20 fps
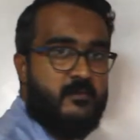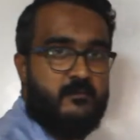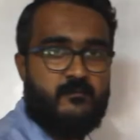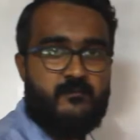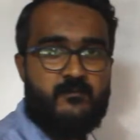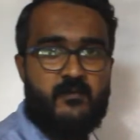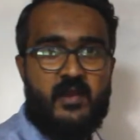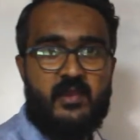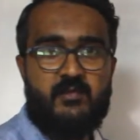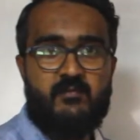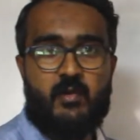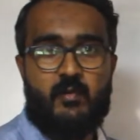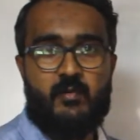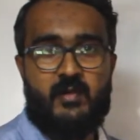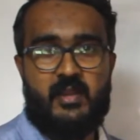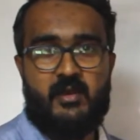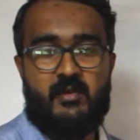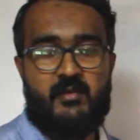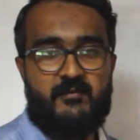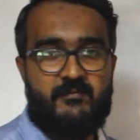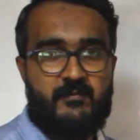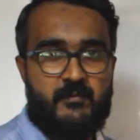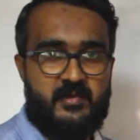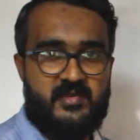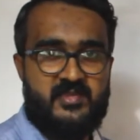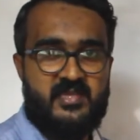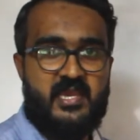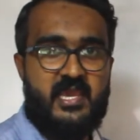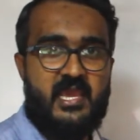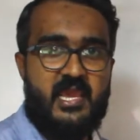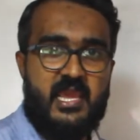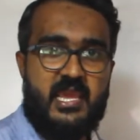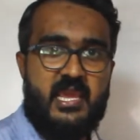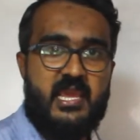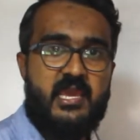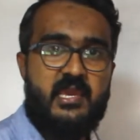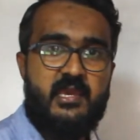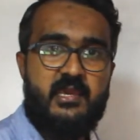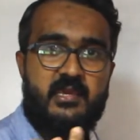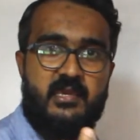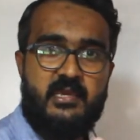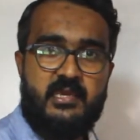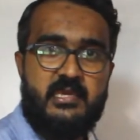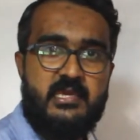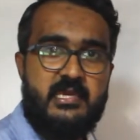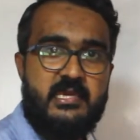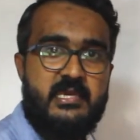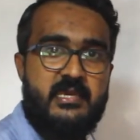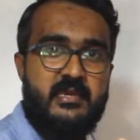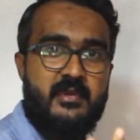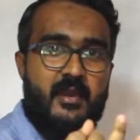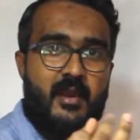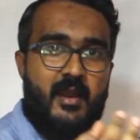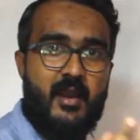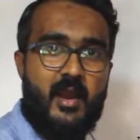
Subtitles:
5 vowel alphabets, A, E,